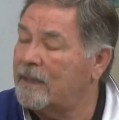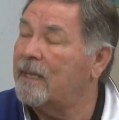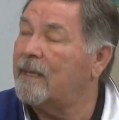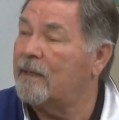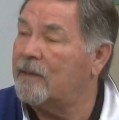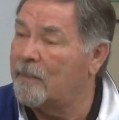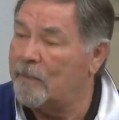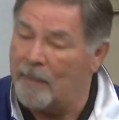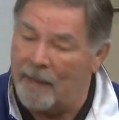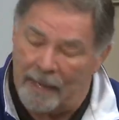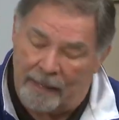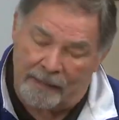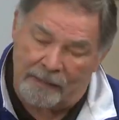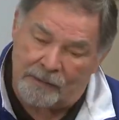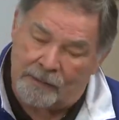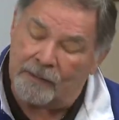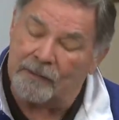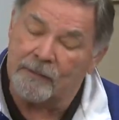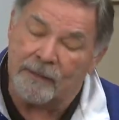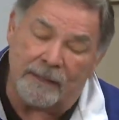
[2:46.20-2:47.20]
Yeah, the
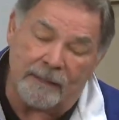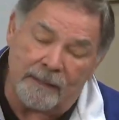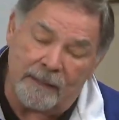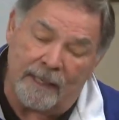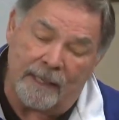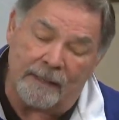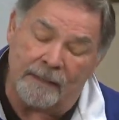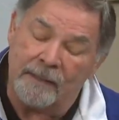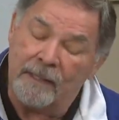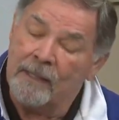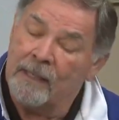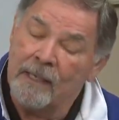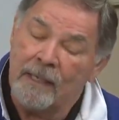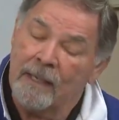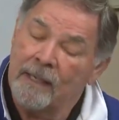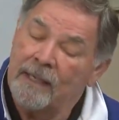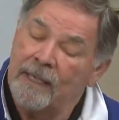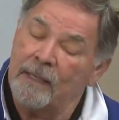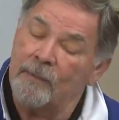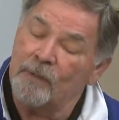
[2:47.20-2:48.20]
manager, and
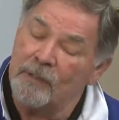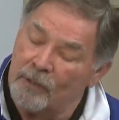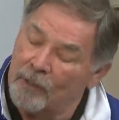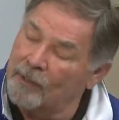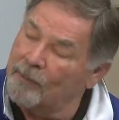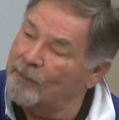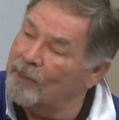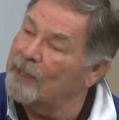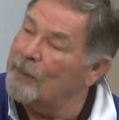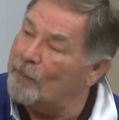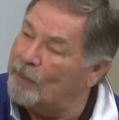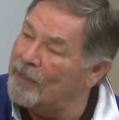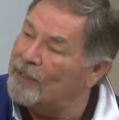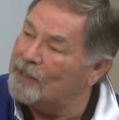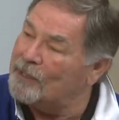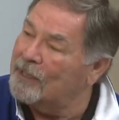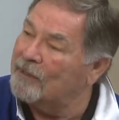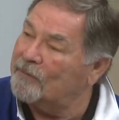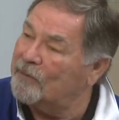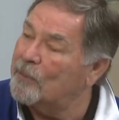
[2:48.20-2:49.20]
he would normally
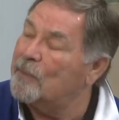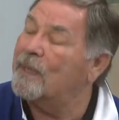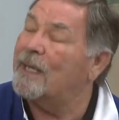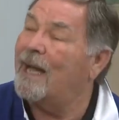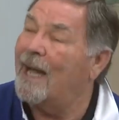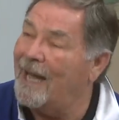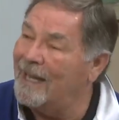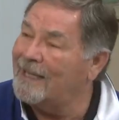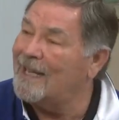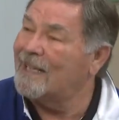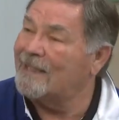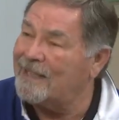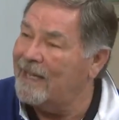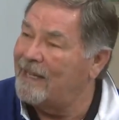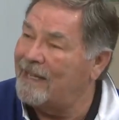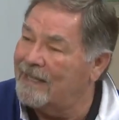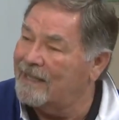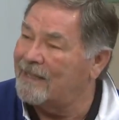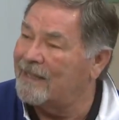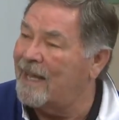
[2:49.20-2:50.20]
pinch hit for me. I got to
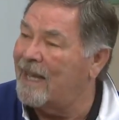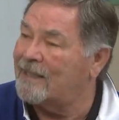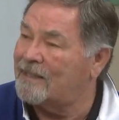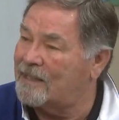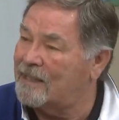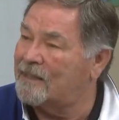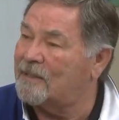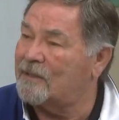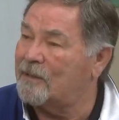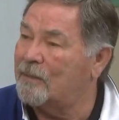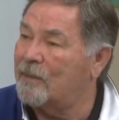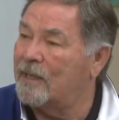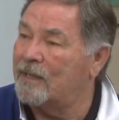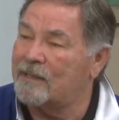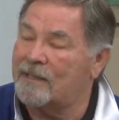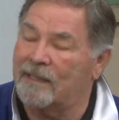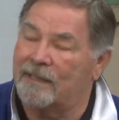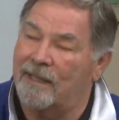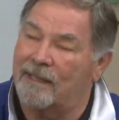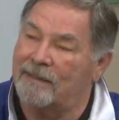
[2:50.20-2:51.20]
hit in that
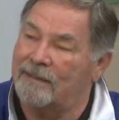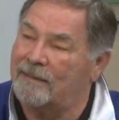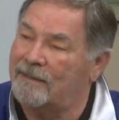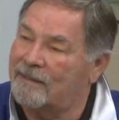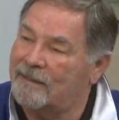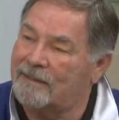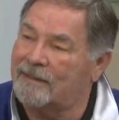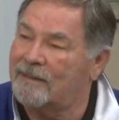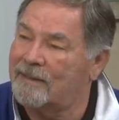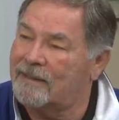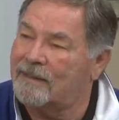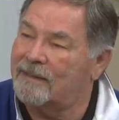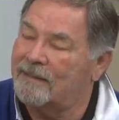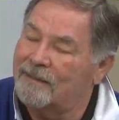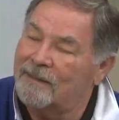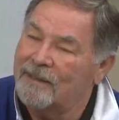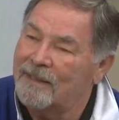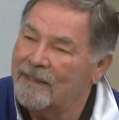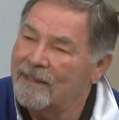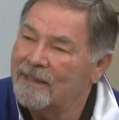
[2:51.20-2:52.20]
situation and
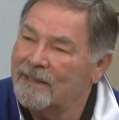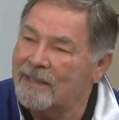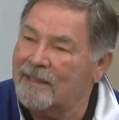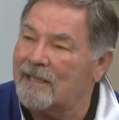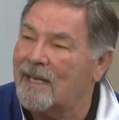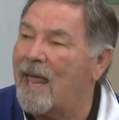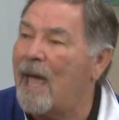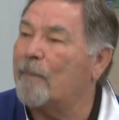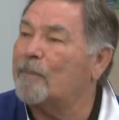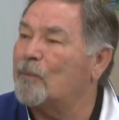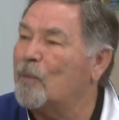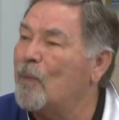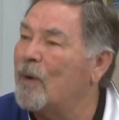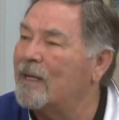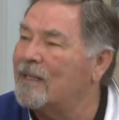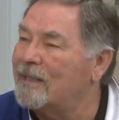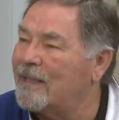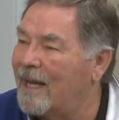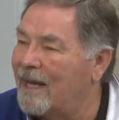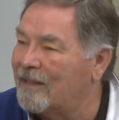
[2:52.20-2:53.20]
slapped
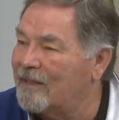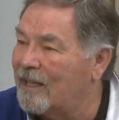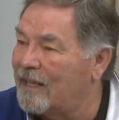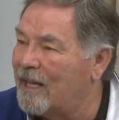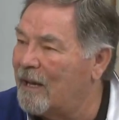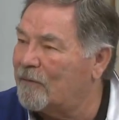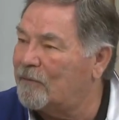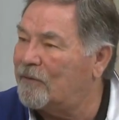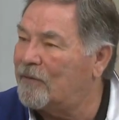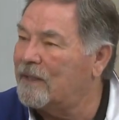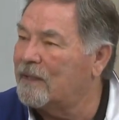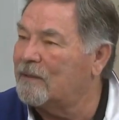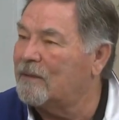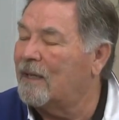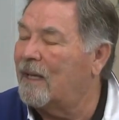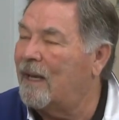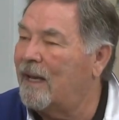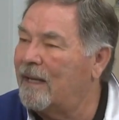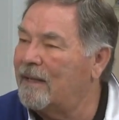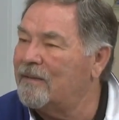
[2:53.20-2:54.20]
one down the left field
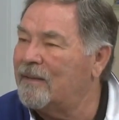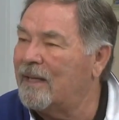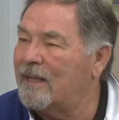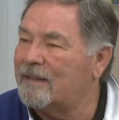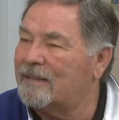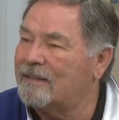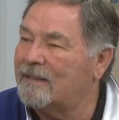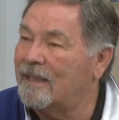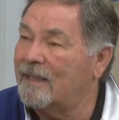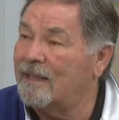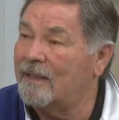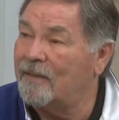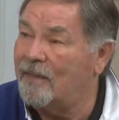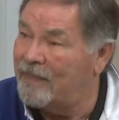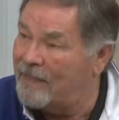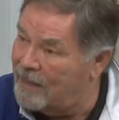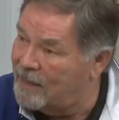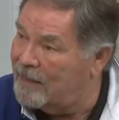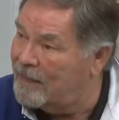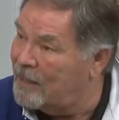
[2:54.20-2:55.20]
line that
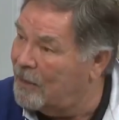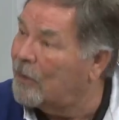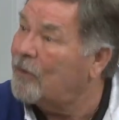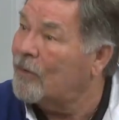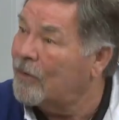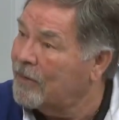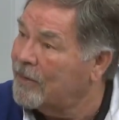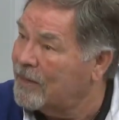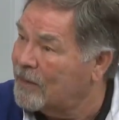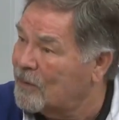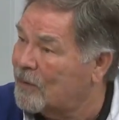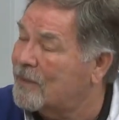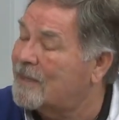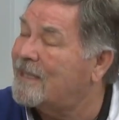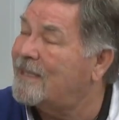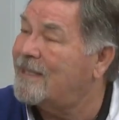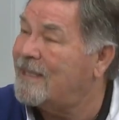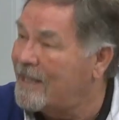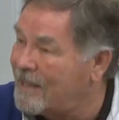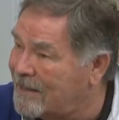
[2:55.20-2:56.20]
the Orioles
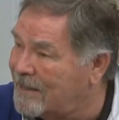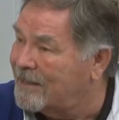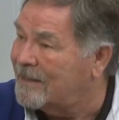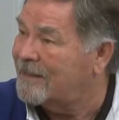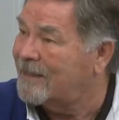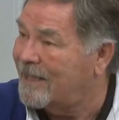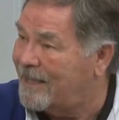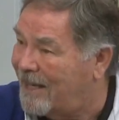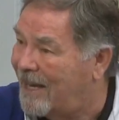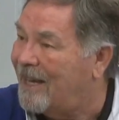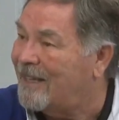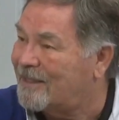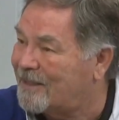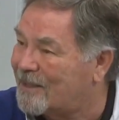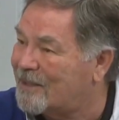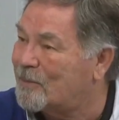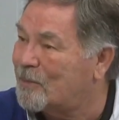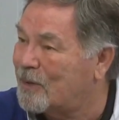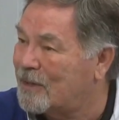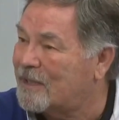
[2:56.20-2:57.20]
didn't
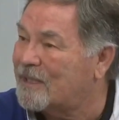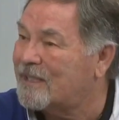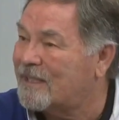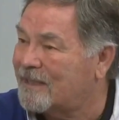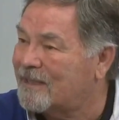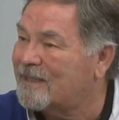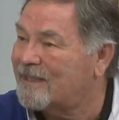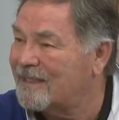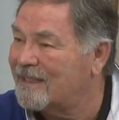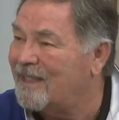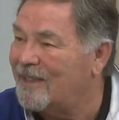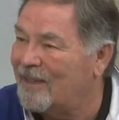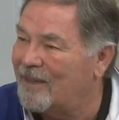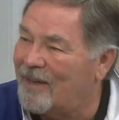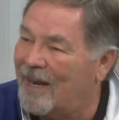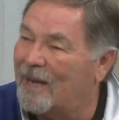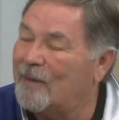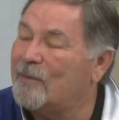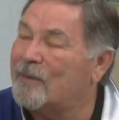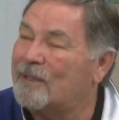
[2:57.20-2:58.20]
catch, which, you know,
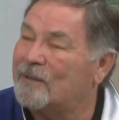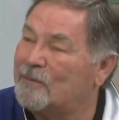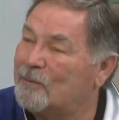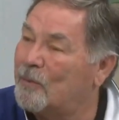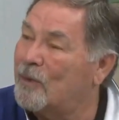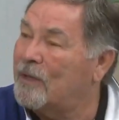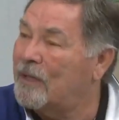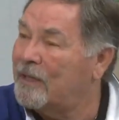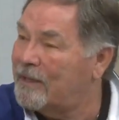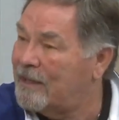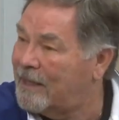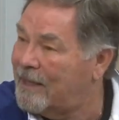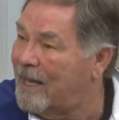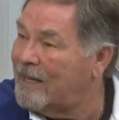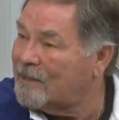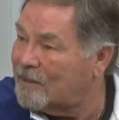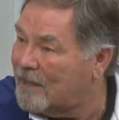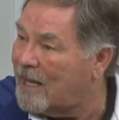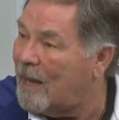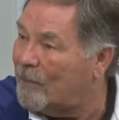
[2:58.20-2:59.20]
I would have wanted to
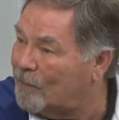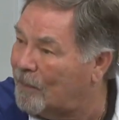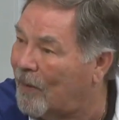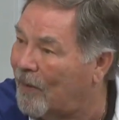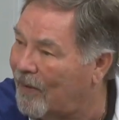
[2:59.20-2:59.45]
catch that ball.